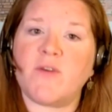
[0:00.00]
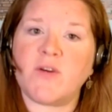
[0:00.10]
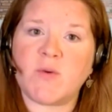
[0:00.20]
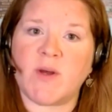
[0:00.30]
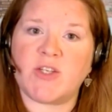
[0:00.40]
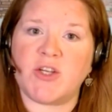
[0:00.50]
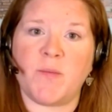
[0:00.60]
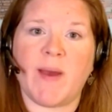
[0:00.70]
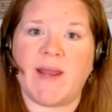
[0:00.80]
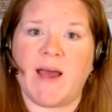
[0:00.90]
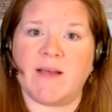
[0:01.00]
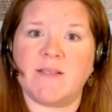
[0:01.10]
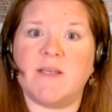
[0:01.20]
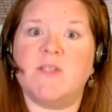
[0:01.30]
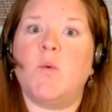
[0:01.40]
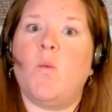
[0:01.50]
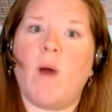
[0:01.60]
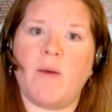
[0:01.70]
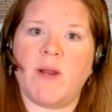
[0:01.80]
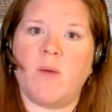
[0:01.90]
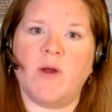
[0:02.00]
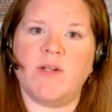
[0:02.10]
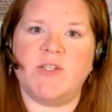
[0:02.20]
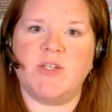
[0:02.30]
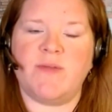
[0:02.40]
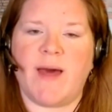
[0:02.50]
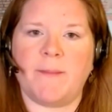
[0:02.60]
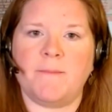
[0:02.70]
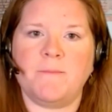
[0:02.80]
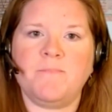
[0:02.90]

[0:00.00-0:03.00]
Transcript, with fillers: The first question you might ask is why would I want to do that?